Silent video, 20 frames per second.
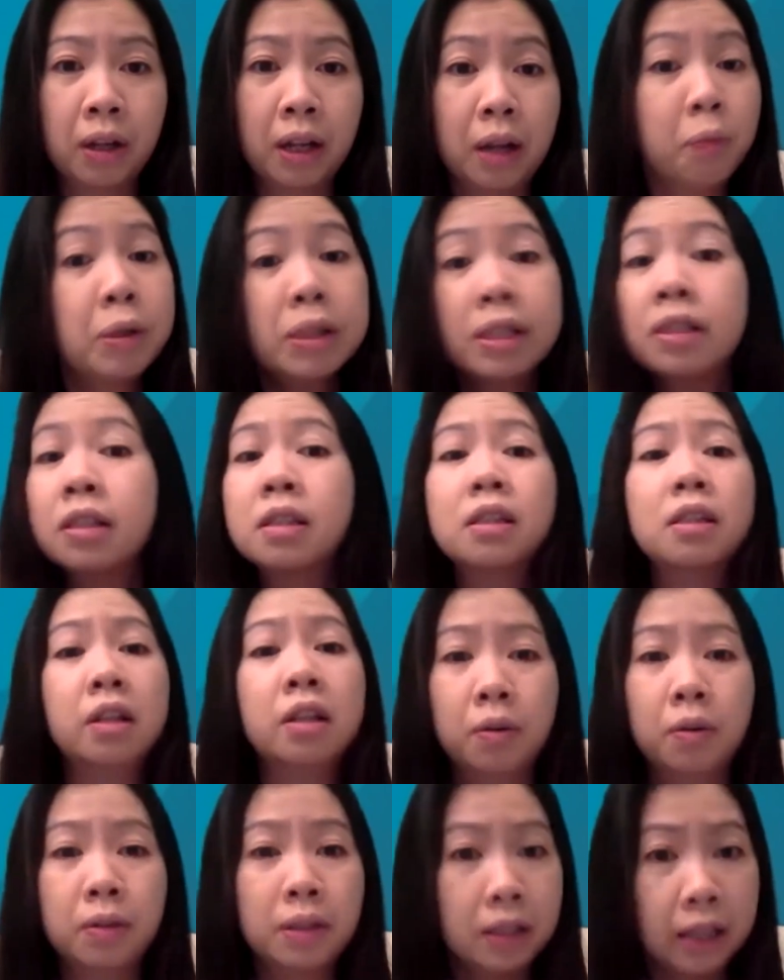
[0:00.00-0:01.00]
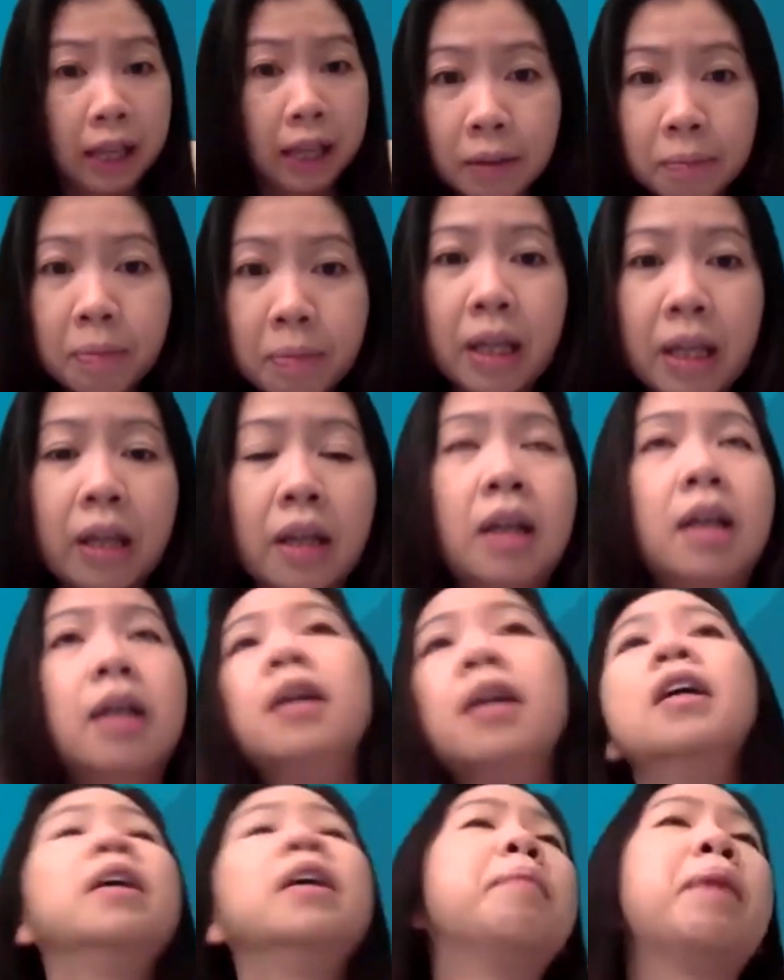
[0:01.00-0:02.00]
And which is, like me,
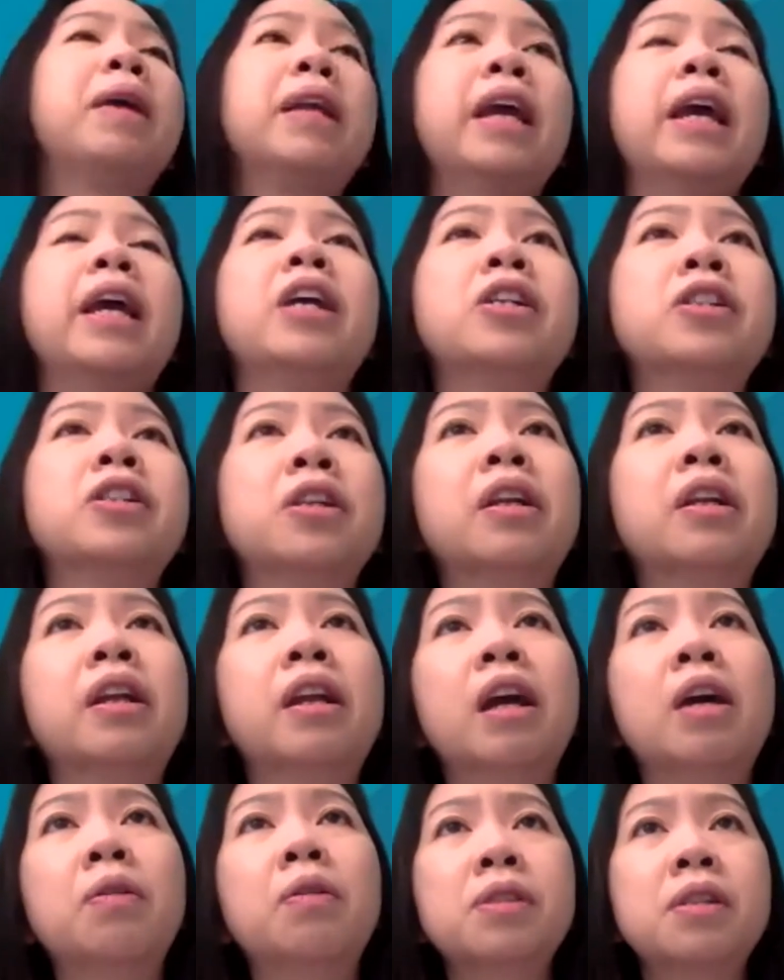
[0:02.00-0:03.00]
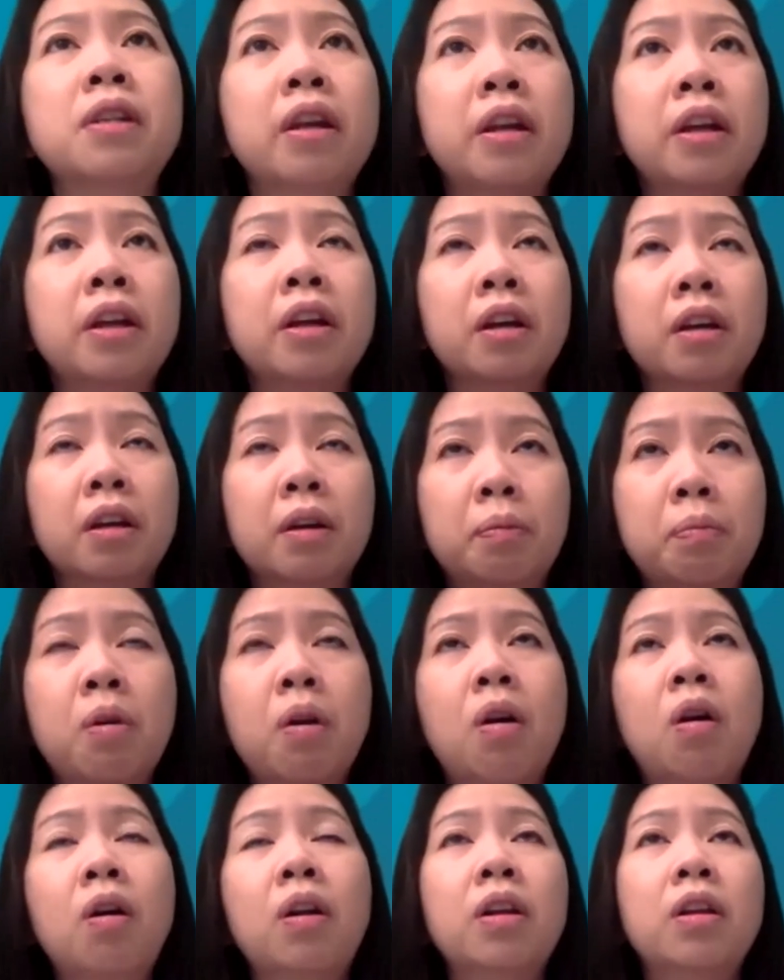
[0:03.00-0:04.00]
many Asian are now studying
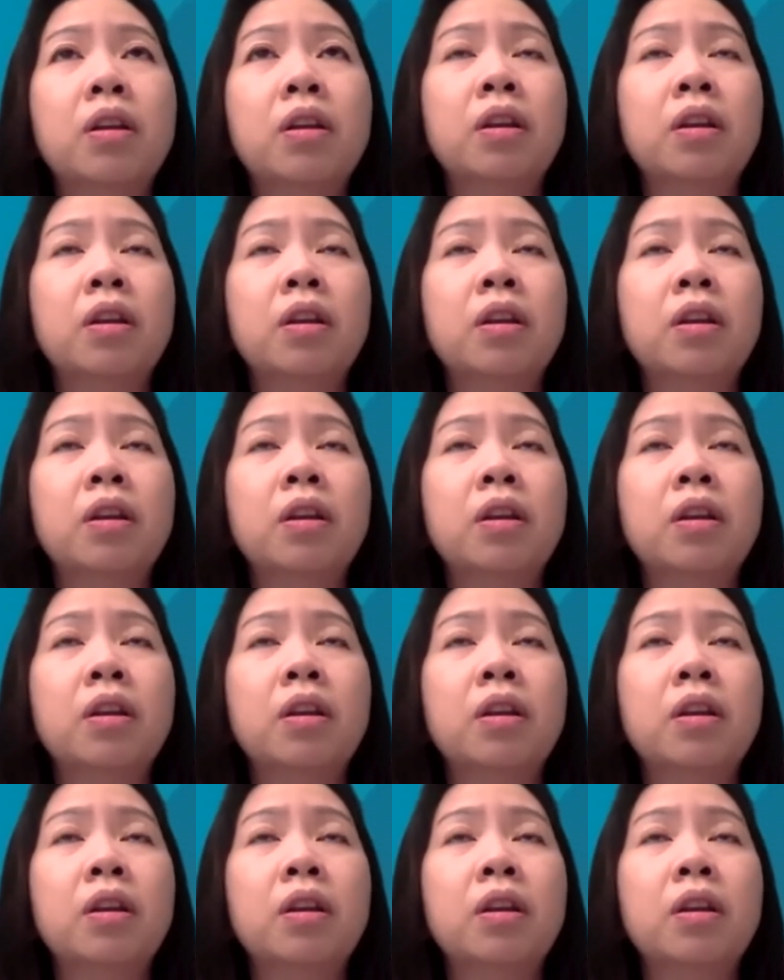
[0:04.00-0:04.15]
abroad